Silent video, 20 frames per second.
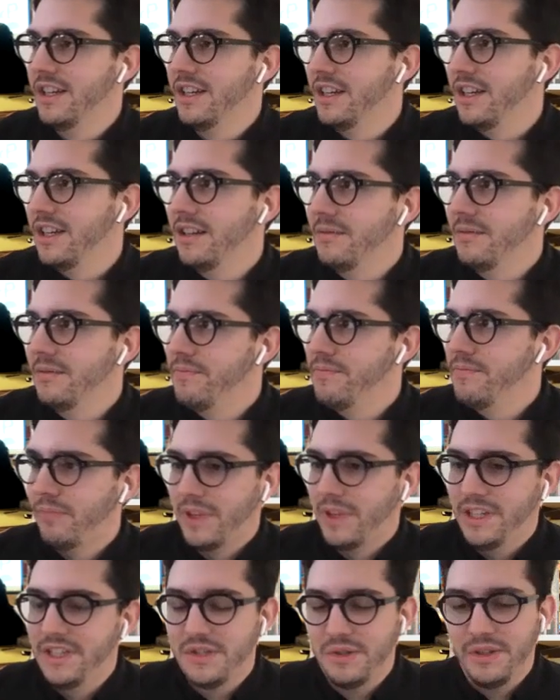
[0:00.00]
And
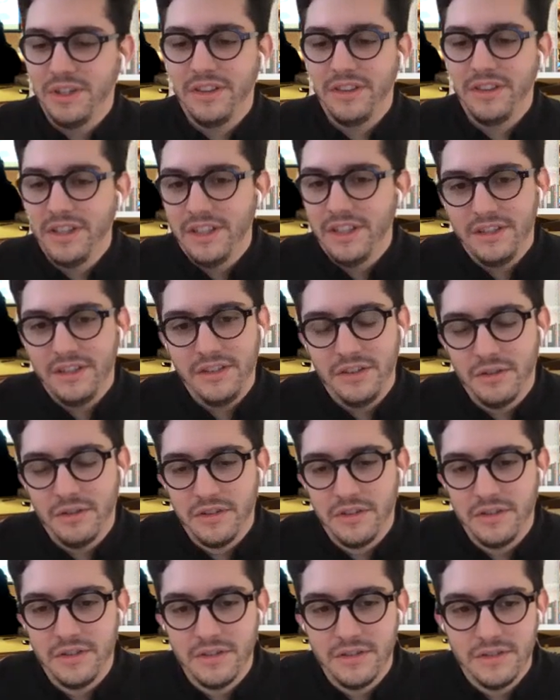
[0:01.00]
so I think, you
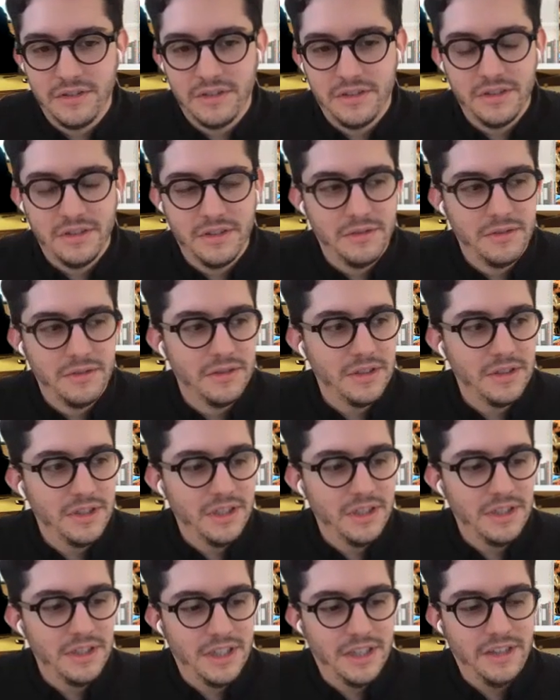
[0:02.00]
know,
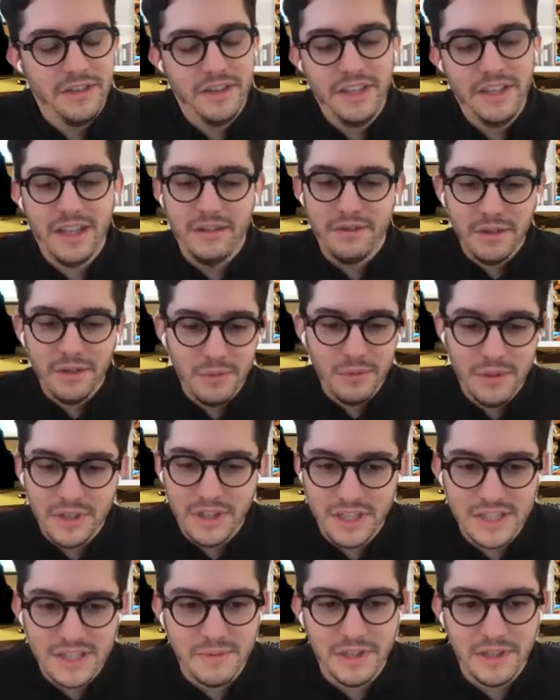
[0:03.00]
I think everyone
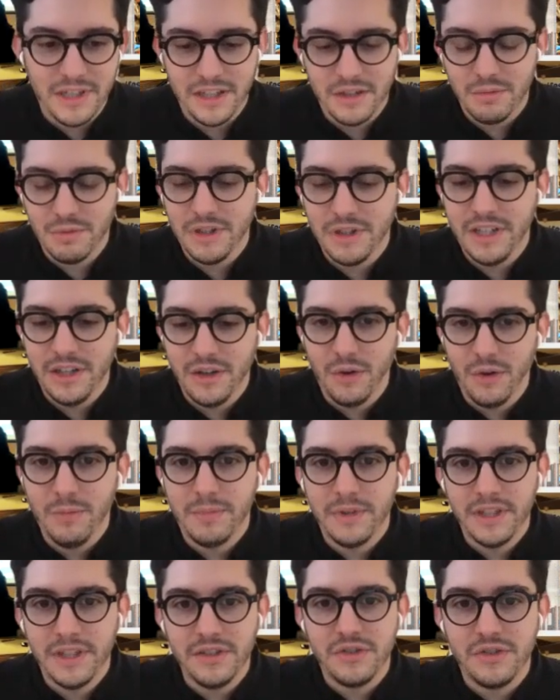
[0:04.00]
has been like really
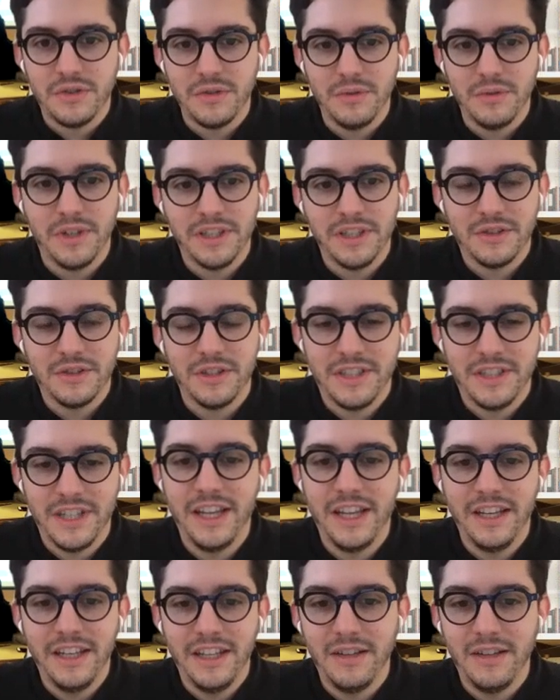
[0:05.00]
open to
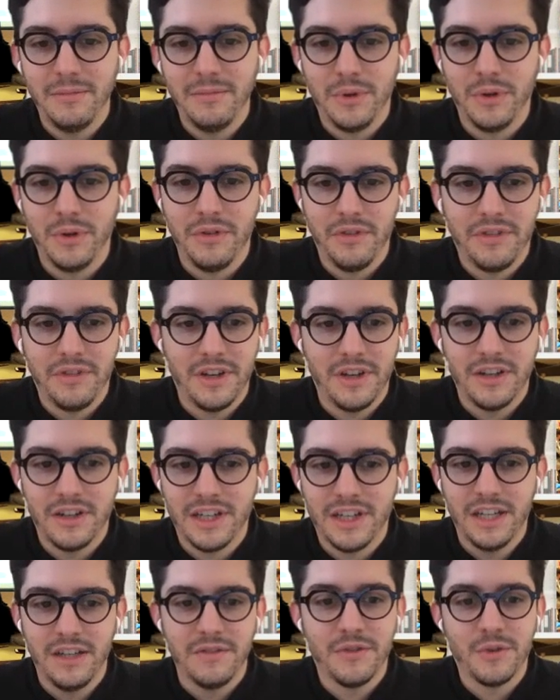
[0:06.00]
entertaining both our
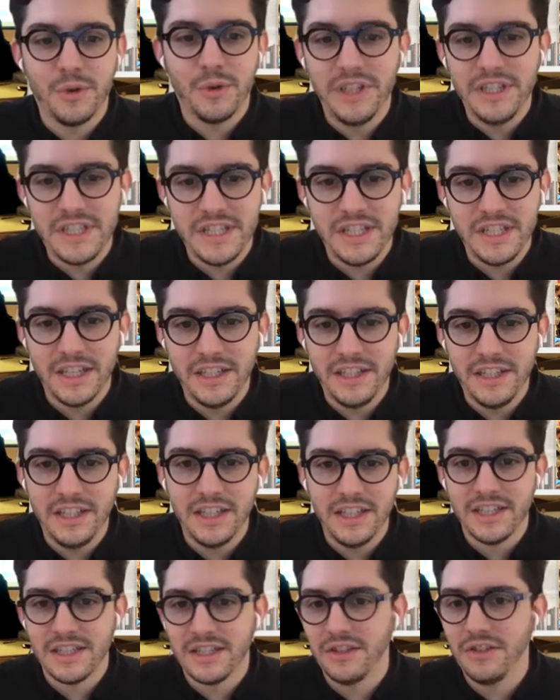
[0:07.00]
kind of crazy
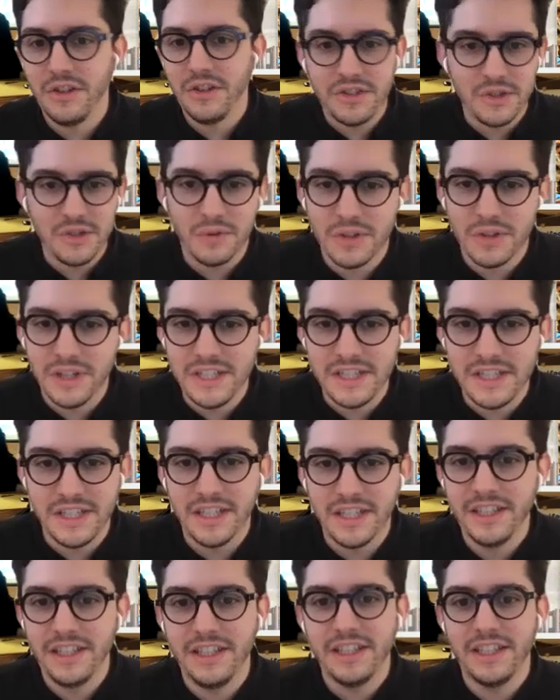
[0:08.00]
ideas and not so crazy
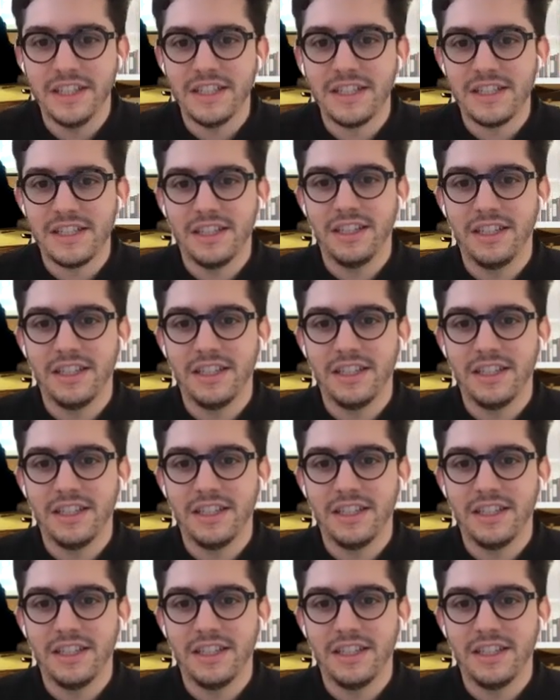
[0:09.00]
ideas.